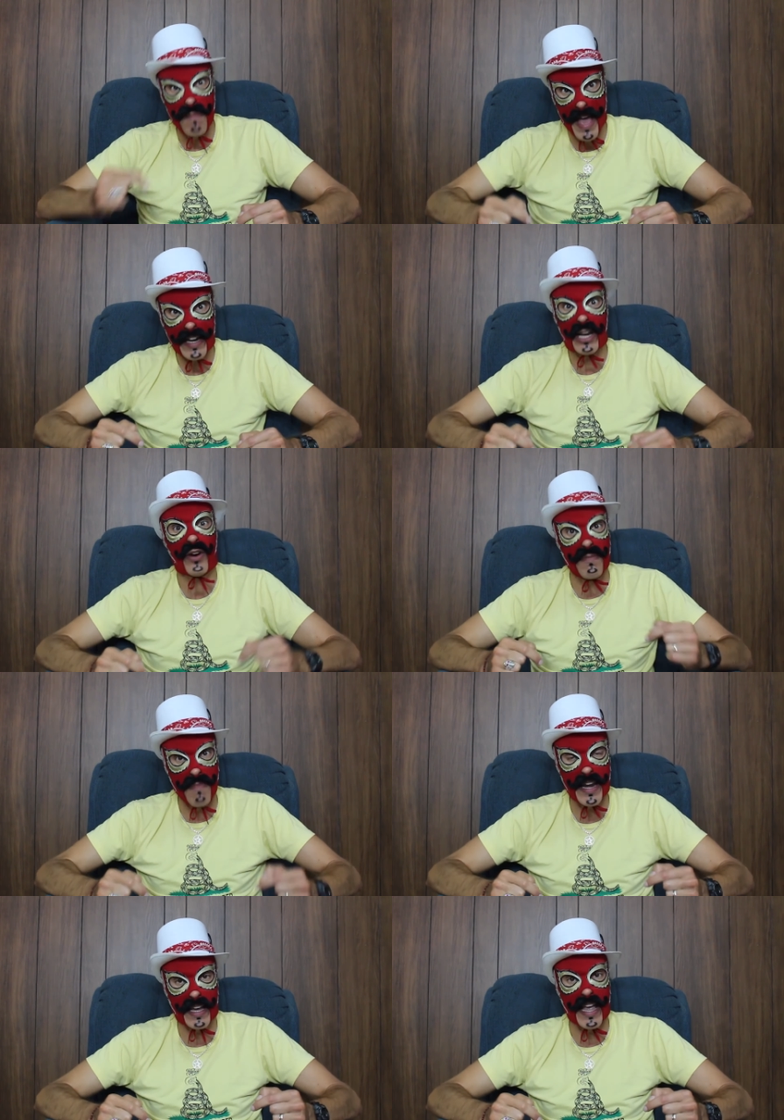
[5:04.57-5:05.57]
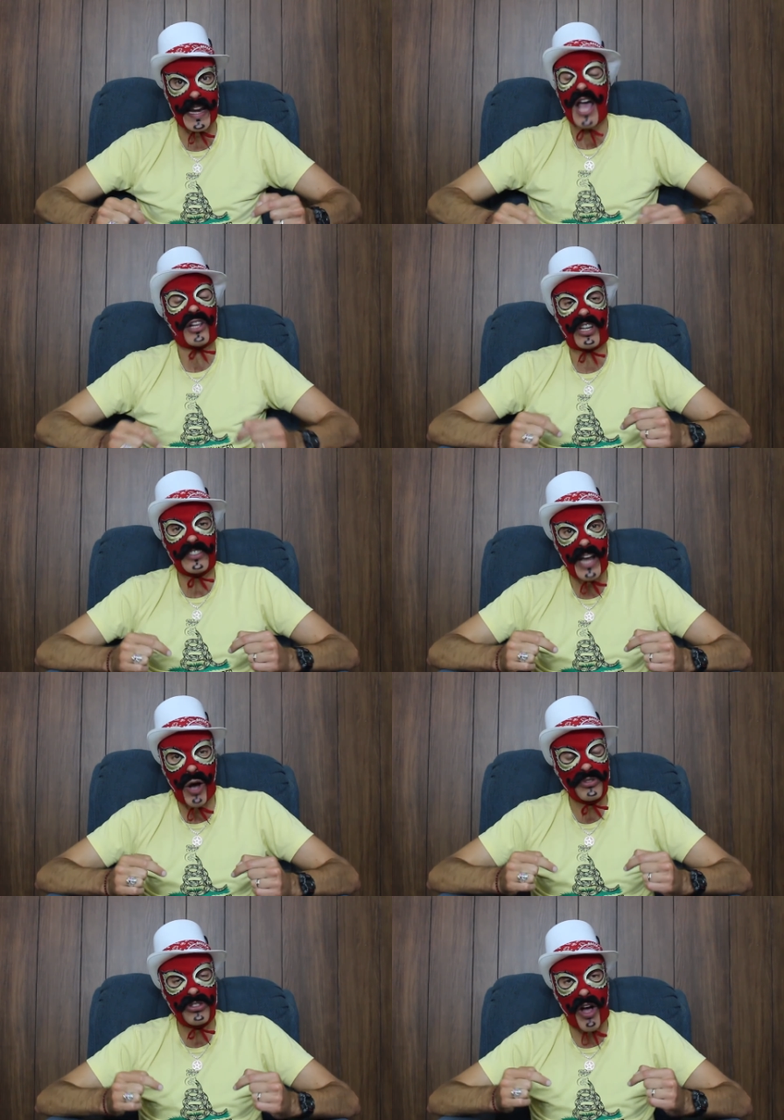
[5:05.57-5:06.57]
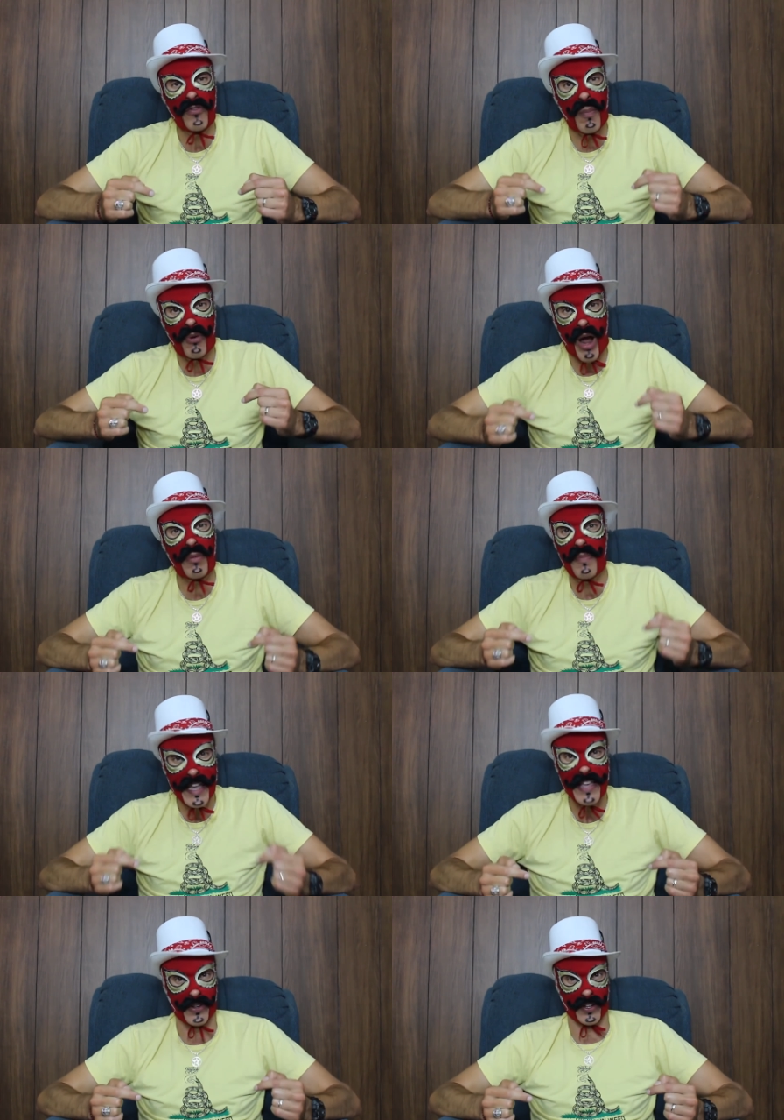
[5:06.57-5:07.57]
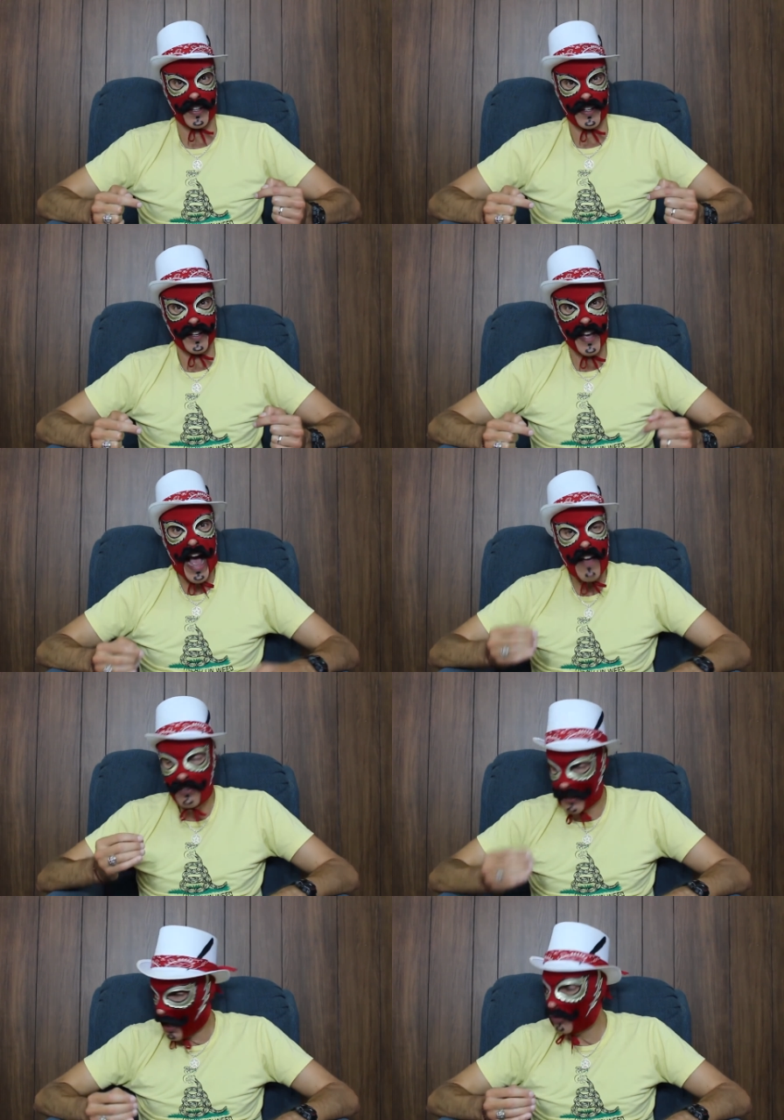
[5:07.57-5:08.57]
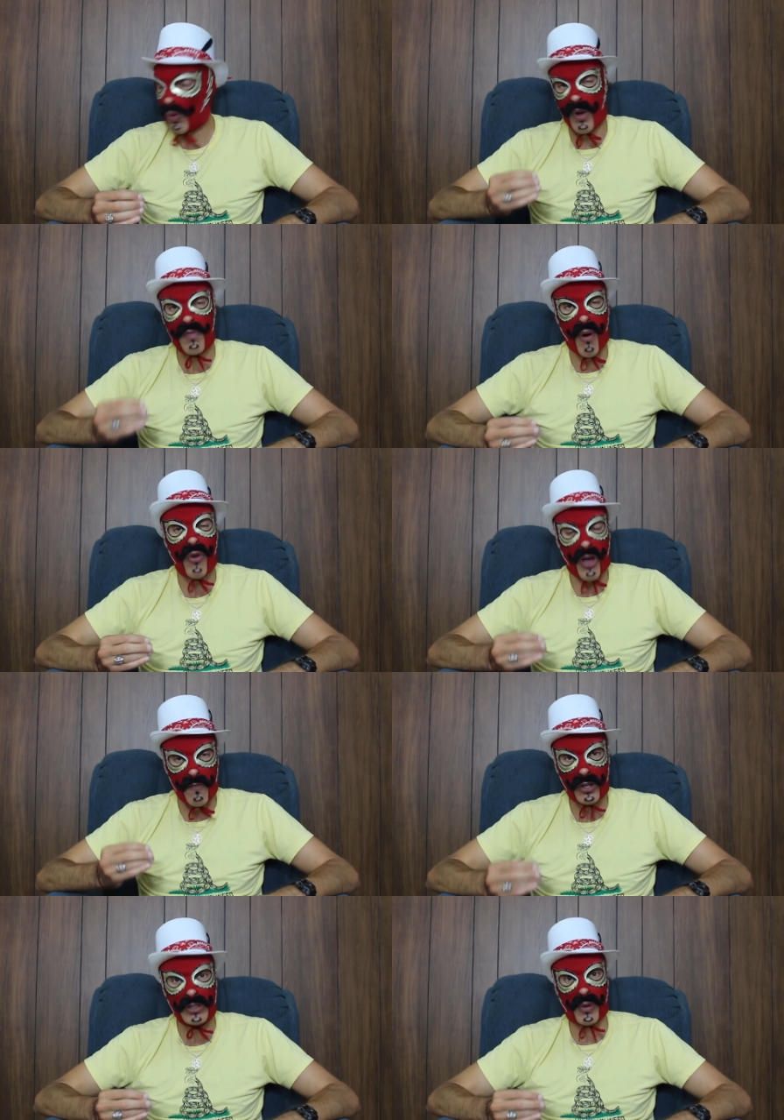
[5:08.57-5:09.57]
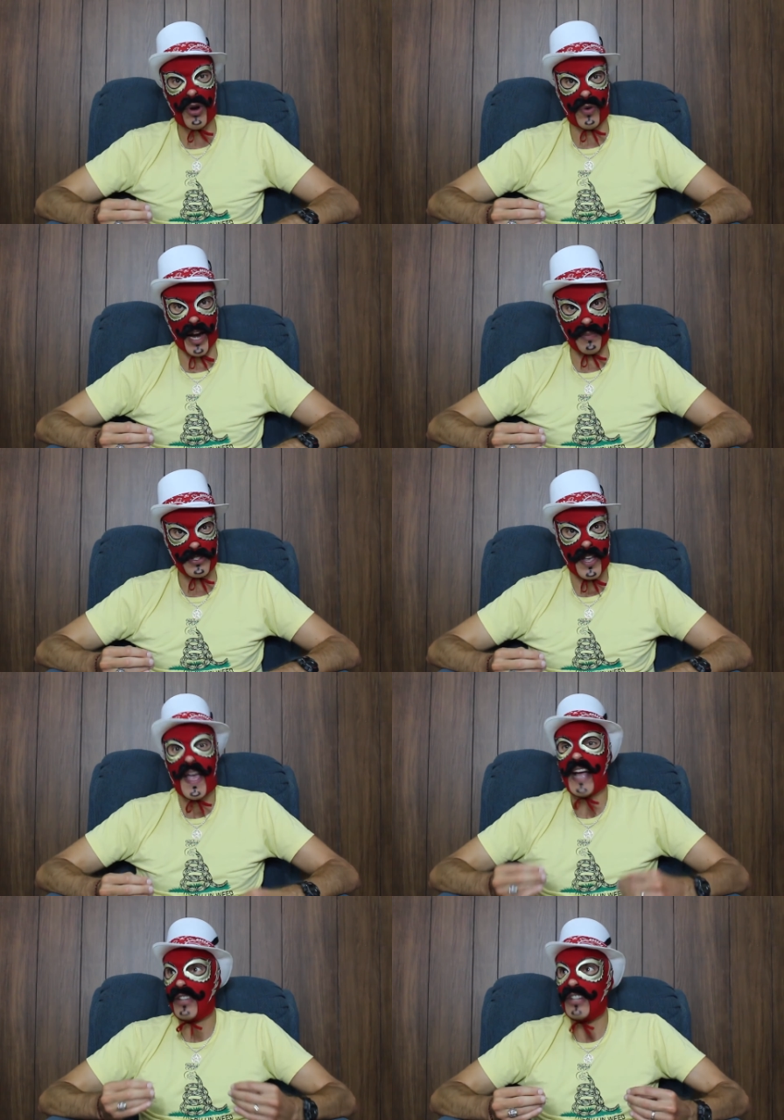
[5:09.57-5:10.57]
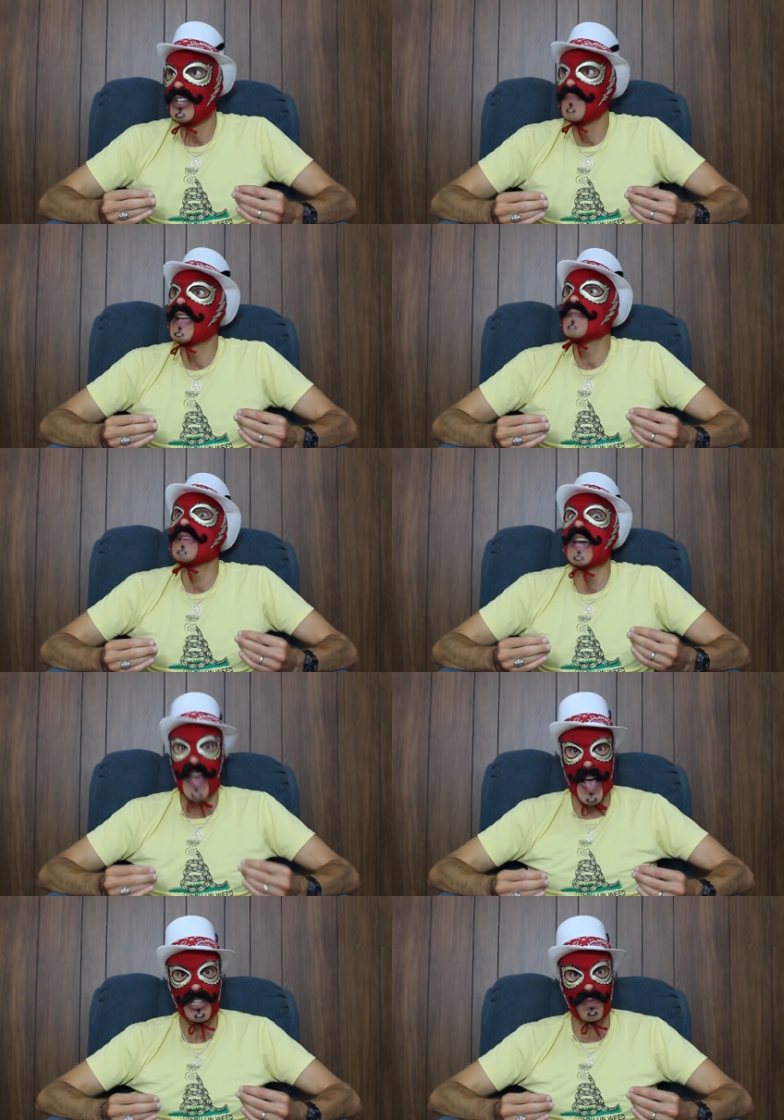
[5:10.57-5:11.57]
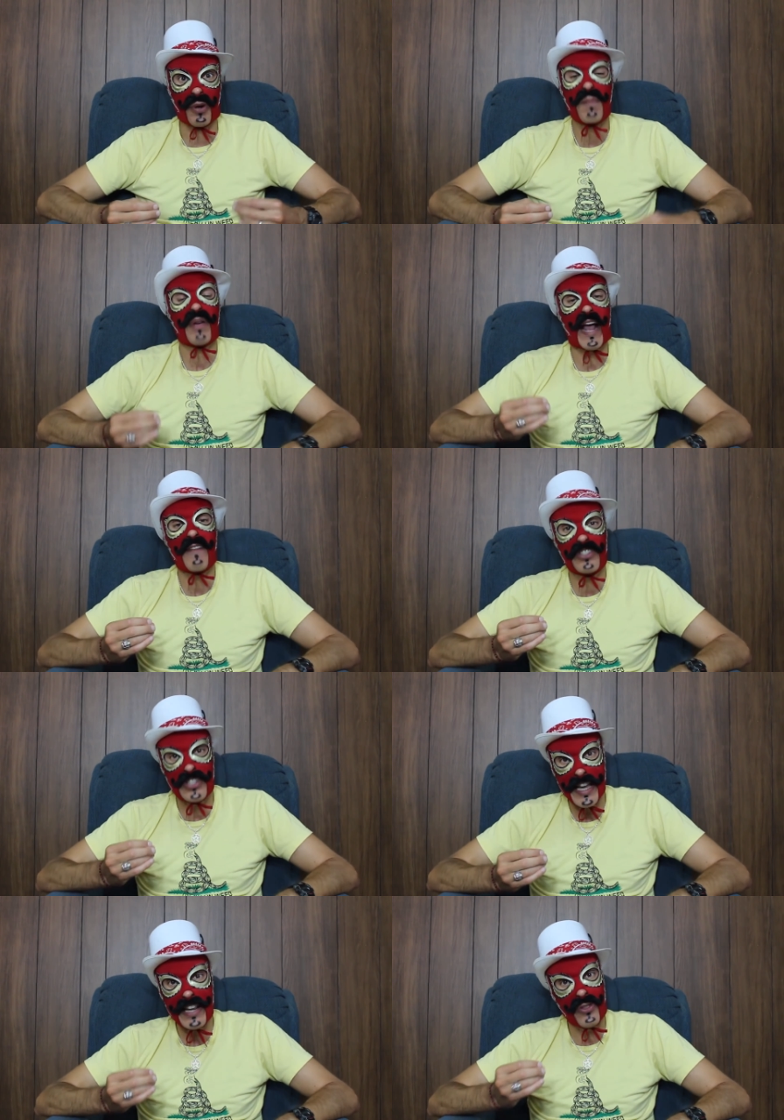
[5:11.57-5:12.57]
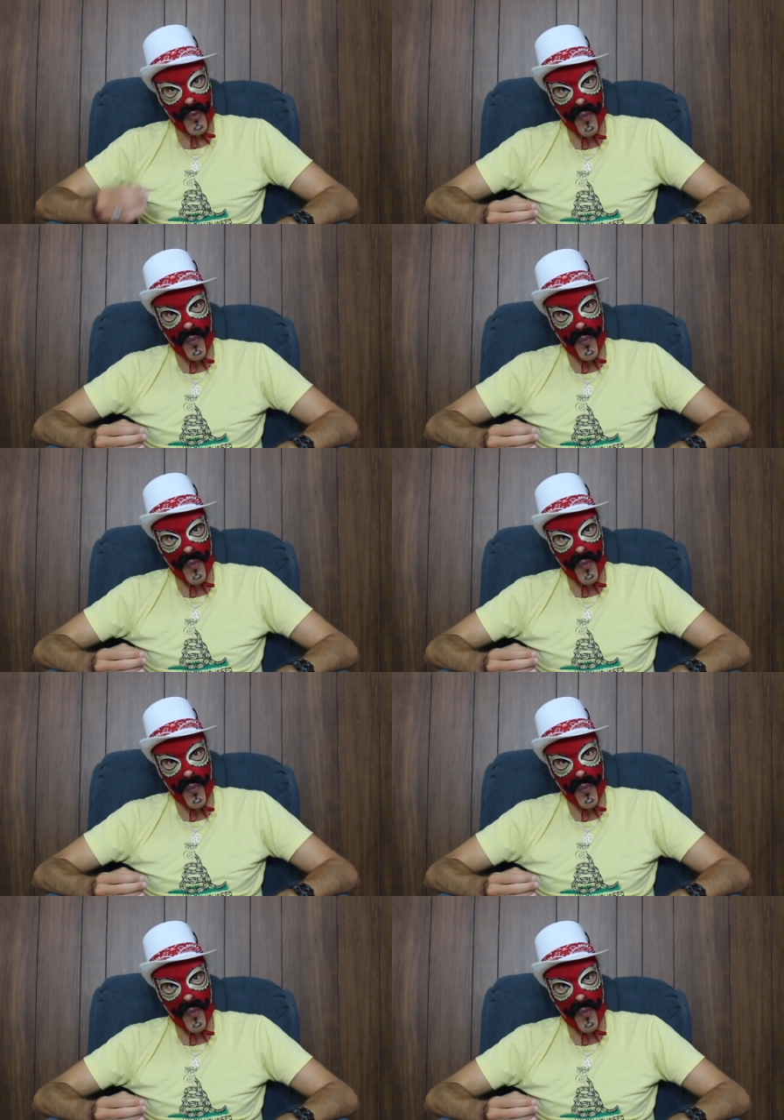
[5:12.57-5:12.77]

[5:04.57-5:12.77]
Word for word: Medicare and Medicaid, doesn't help solve the problem either. I've dealt with both of those programs. It doesn't make me an expert, but I've seen the